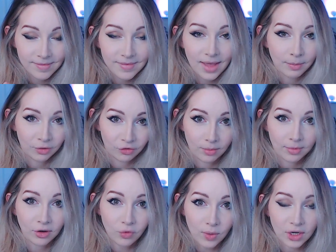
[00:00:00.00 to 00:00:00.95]
I'm a streamer
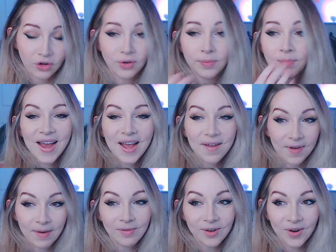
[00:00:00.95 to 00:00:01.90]
on Twitch. If
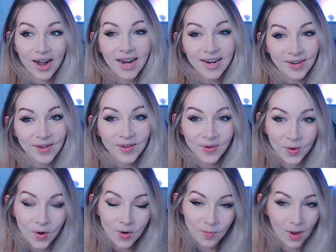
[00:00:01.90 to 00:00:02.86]
I'm trying to
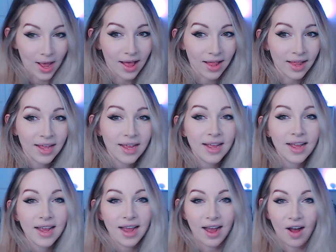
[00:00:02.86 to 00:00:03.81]
score well,
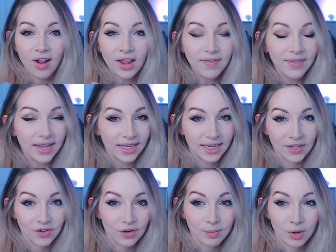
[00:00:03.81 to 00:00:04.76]
all of this
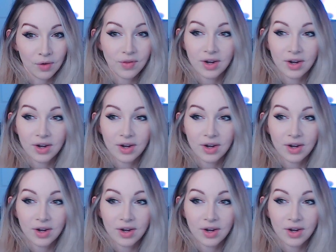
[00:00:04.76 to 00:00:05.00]
gets removed.